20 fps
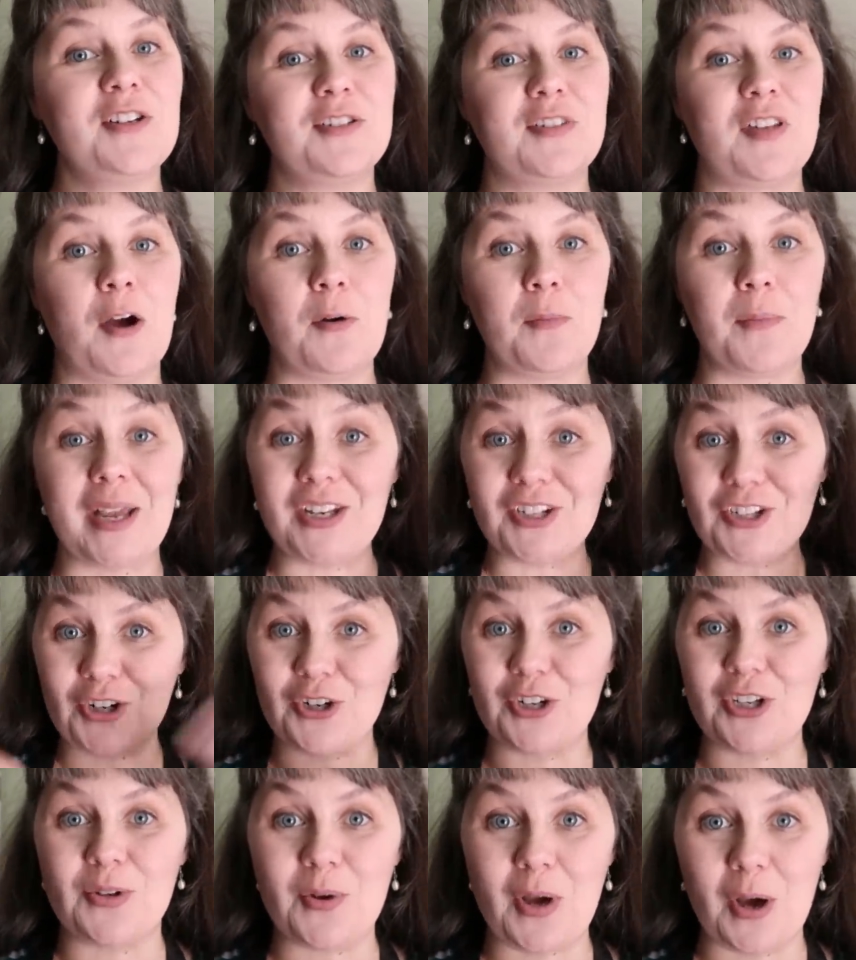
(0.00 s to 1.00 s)
So make
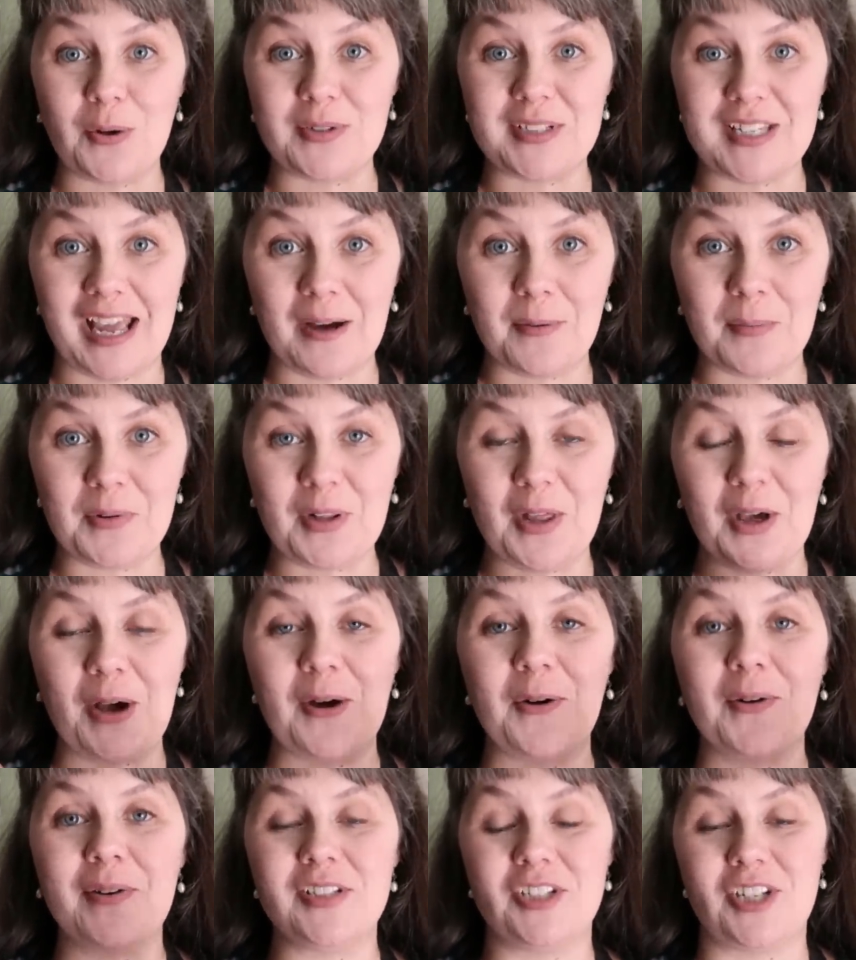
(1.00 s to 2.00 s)
sure you go down
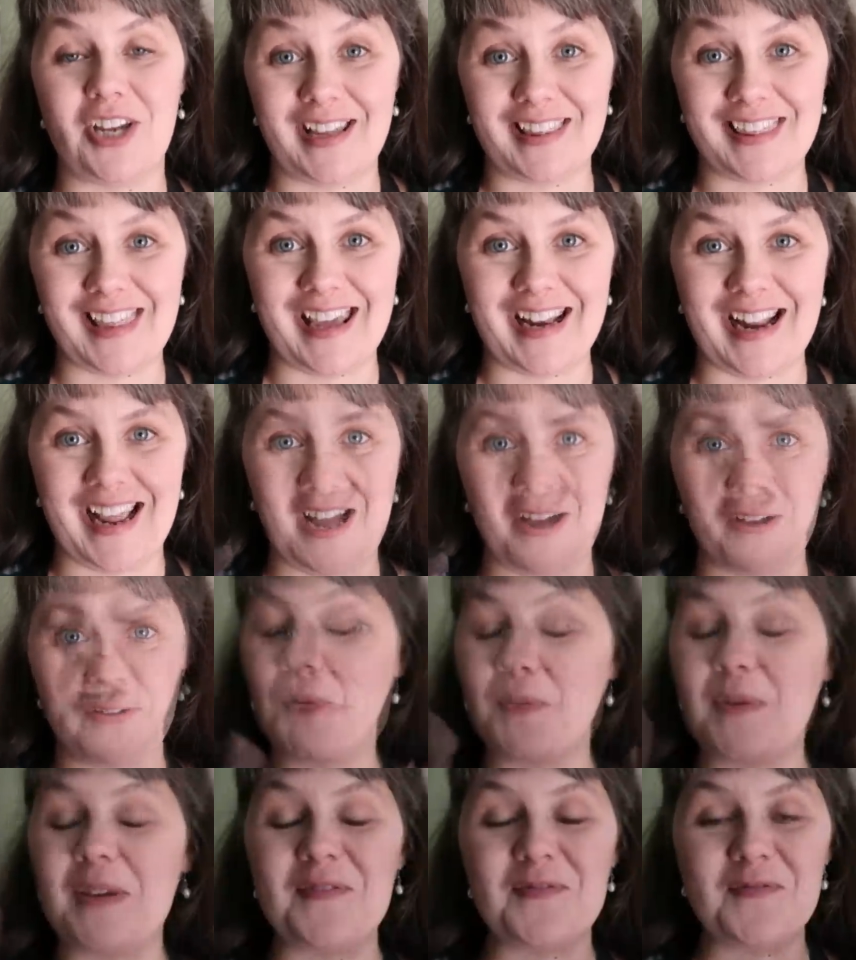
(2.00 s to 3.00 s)
below and check that out. And
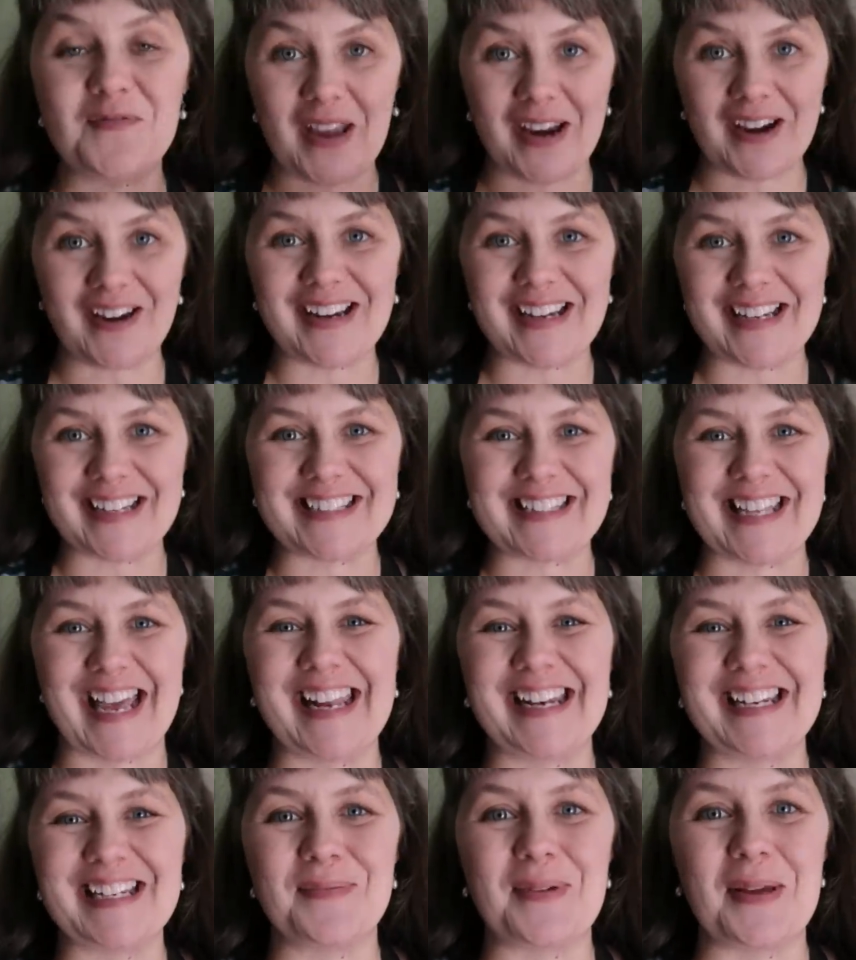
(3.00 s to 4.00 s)
you'll be very
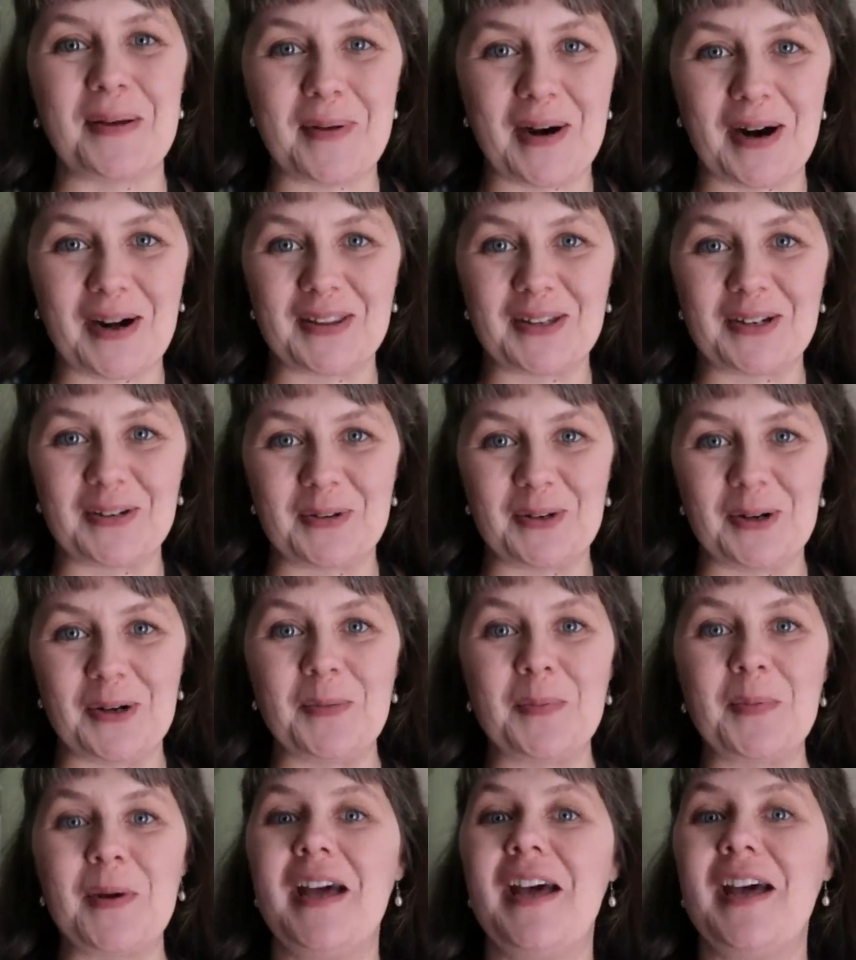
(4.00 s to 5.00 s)
excited to be a part of the
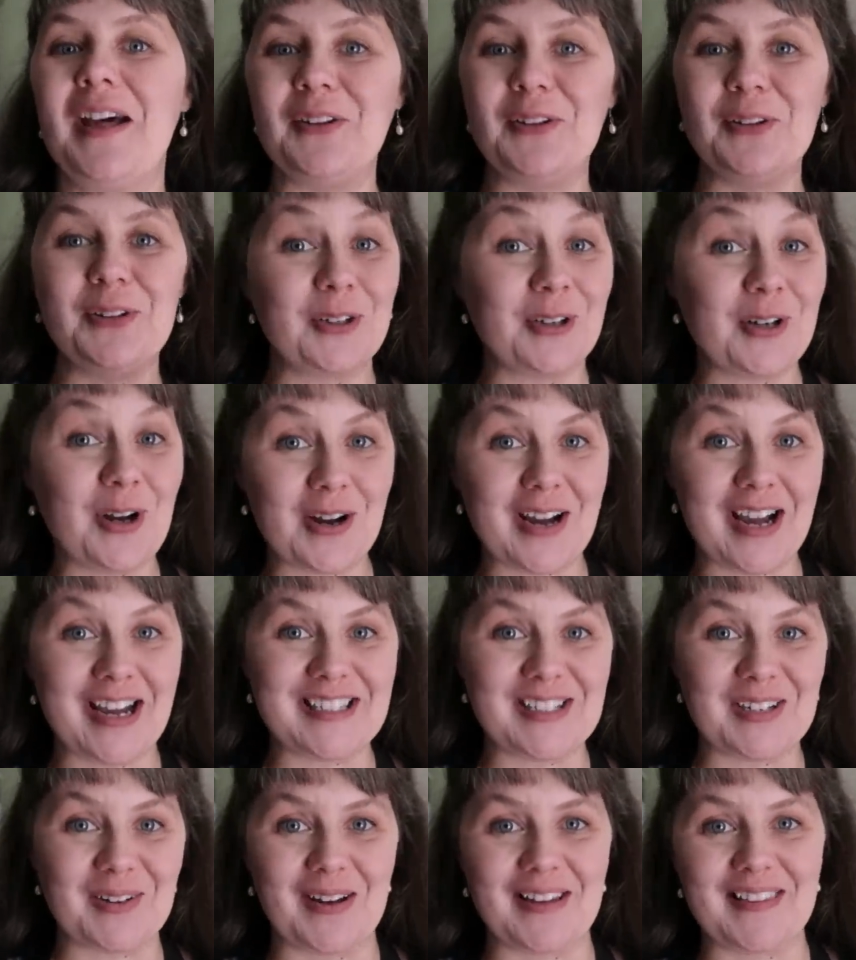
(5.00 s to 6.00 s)
group, learn all
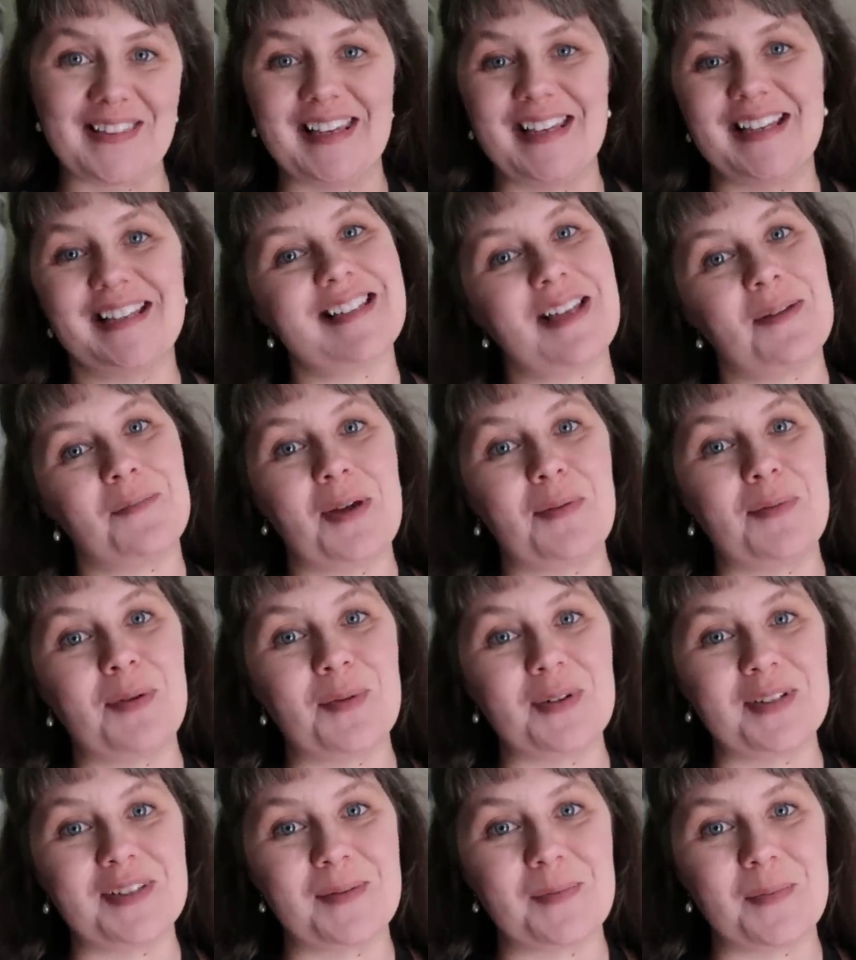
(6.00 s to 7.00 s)
kinds of great things, and maybe
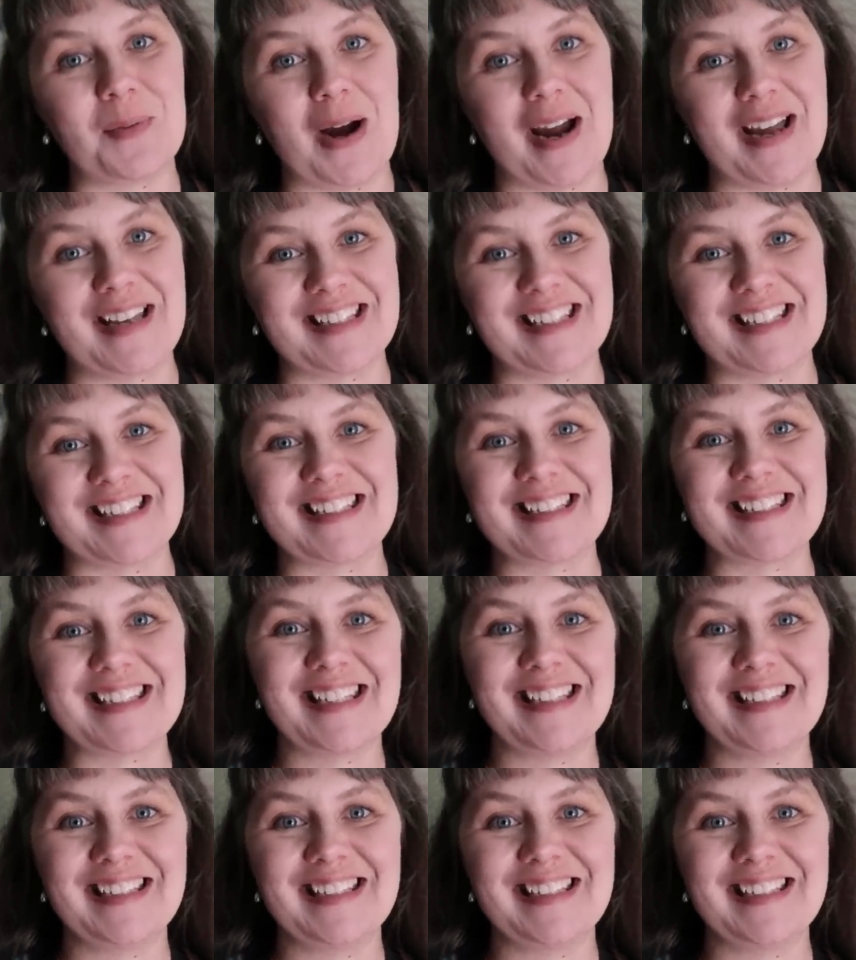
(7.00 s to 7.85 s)
win some prizes.